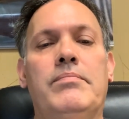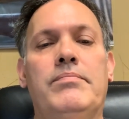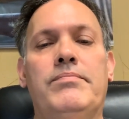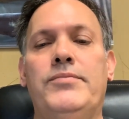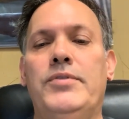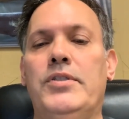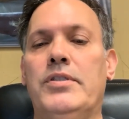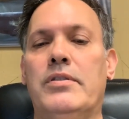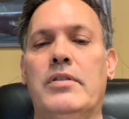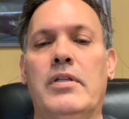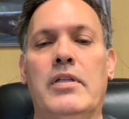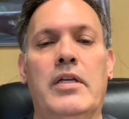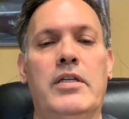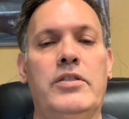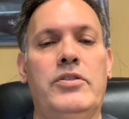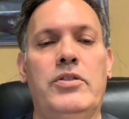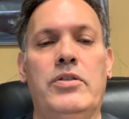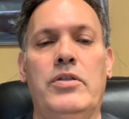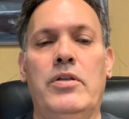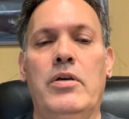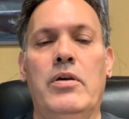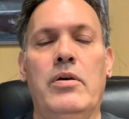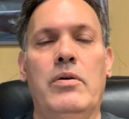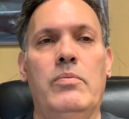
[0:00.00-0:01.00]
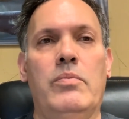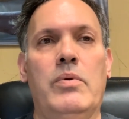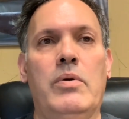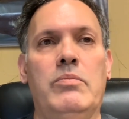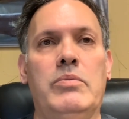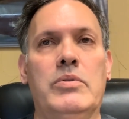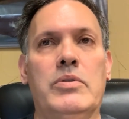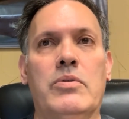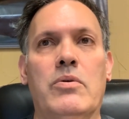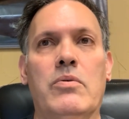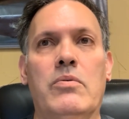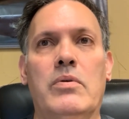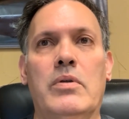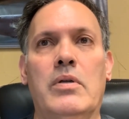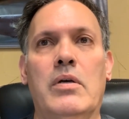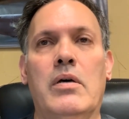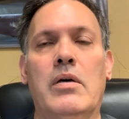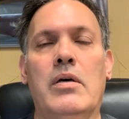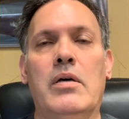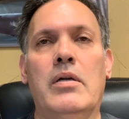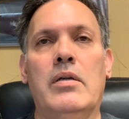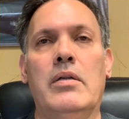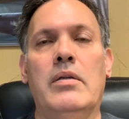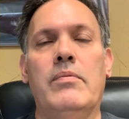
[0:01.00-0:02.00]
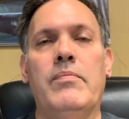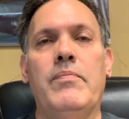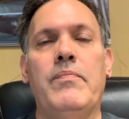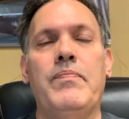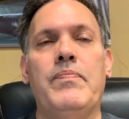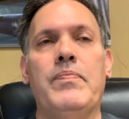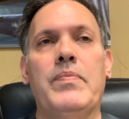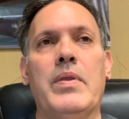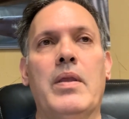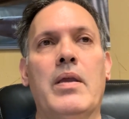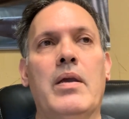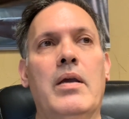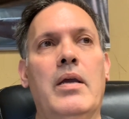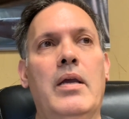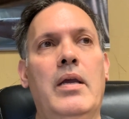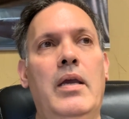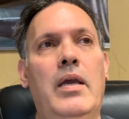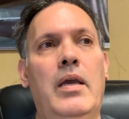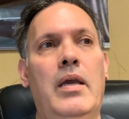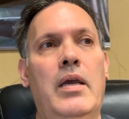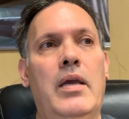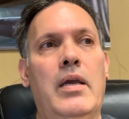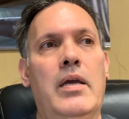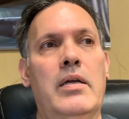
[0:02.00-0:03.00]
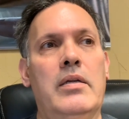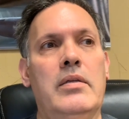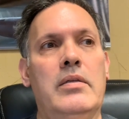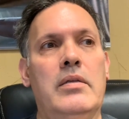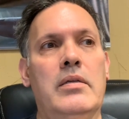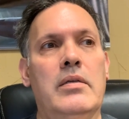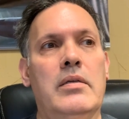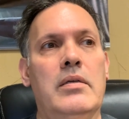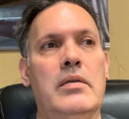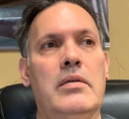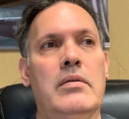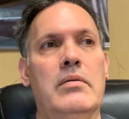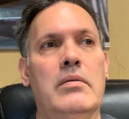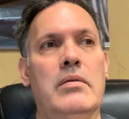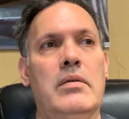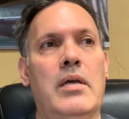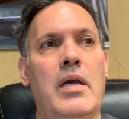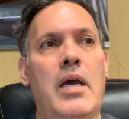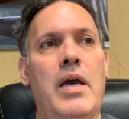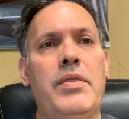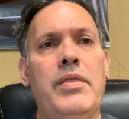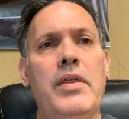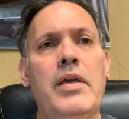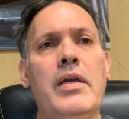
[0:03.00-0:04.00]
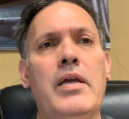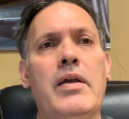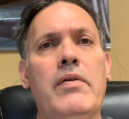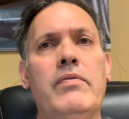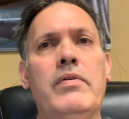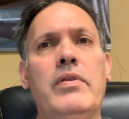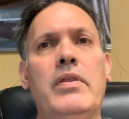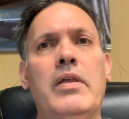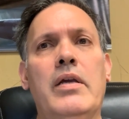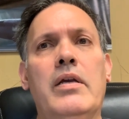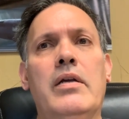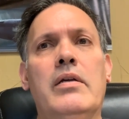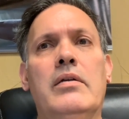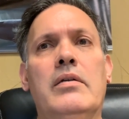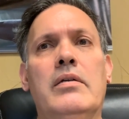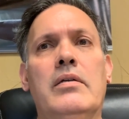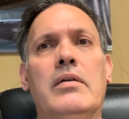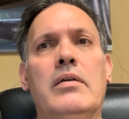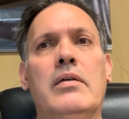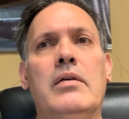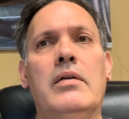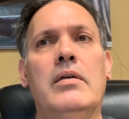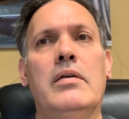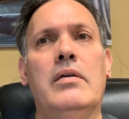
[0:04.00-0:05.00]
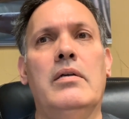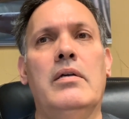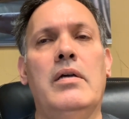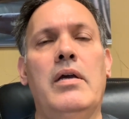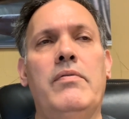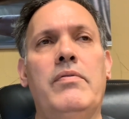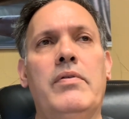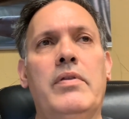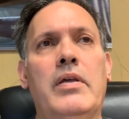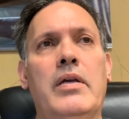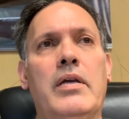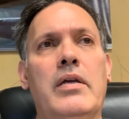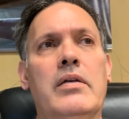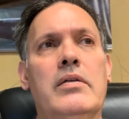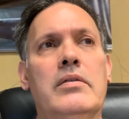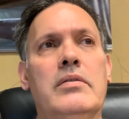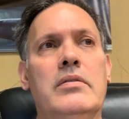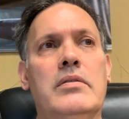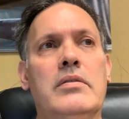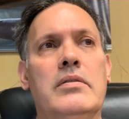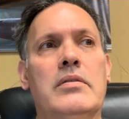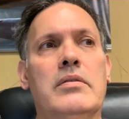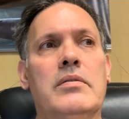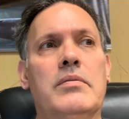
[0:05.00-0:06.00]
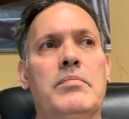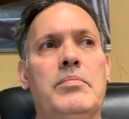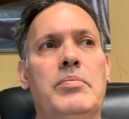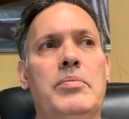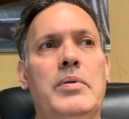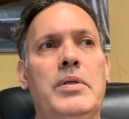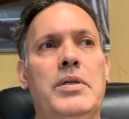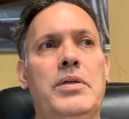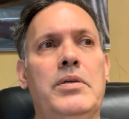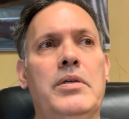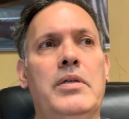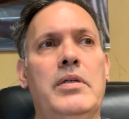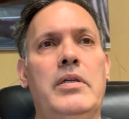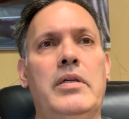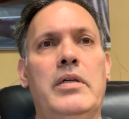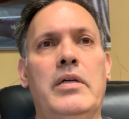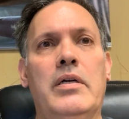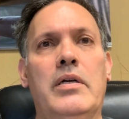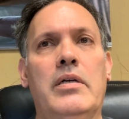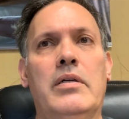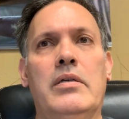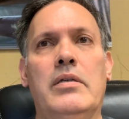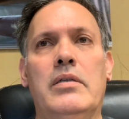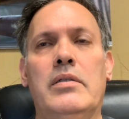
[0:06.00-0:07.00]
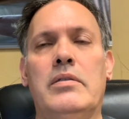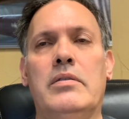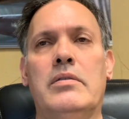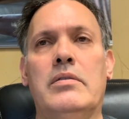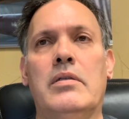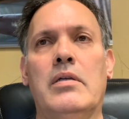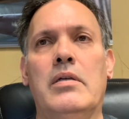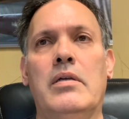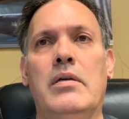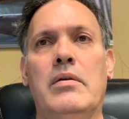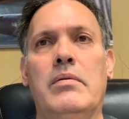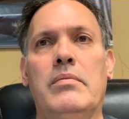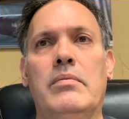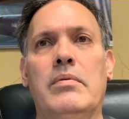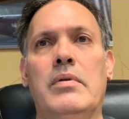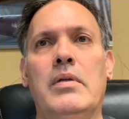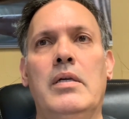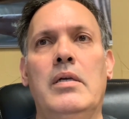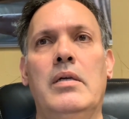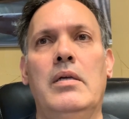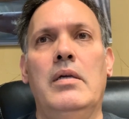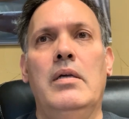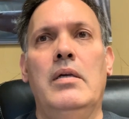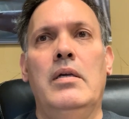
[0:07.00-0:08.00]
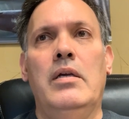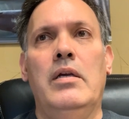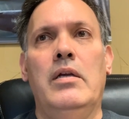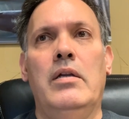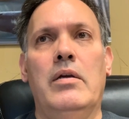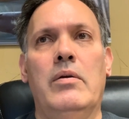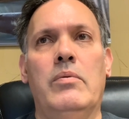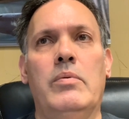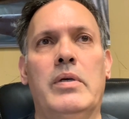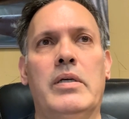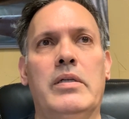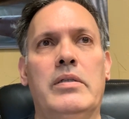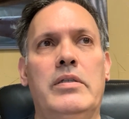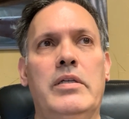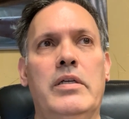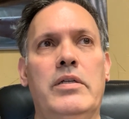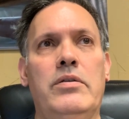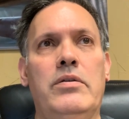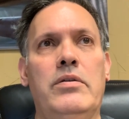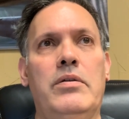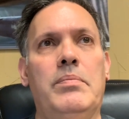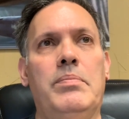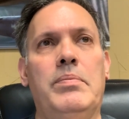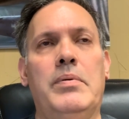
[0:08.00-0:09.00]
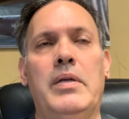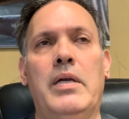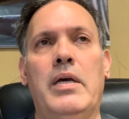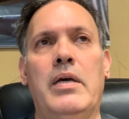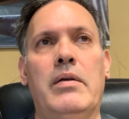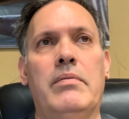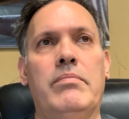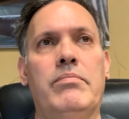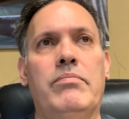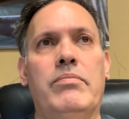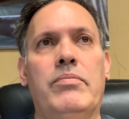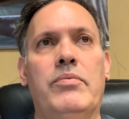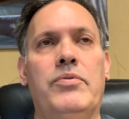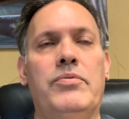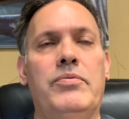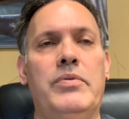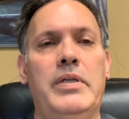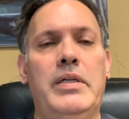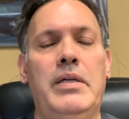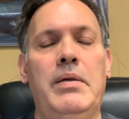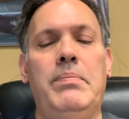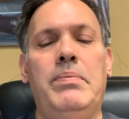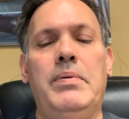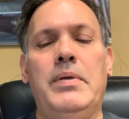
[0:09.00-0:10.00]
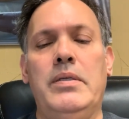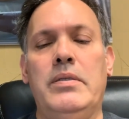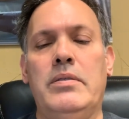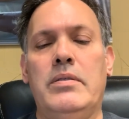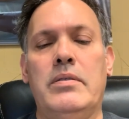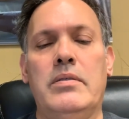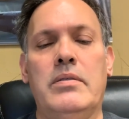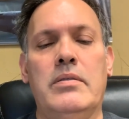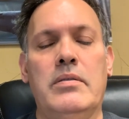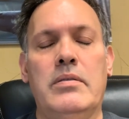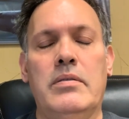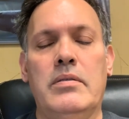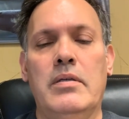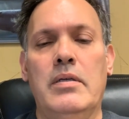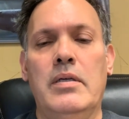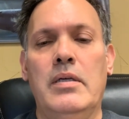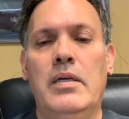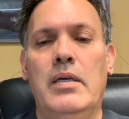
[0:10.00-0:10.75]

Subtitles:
just to let you know what was going on. And I think everything else is pretty good here. It's we continue to put out 3D pieces,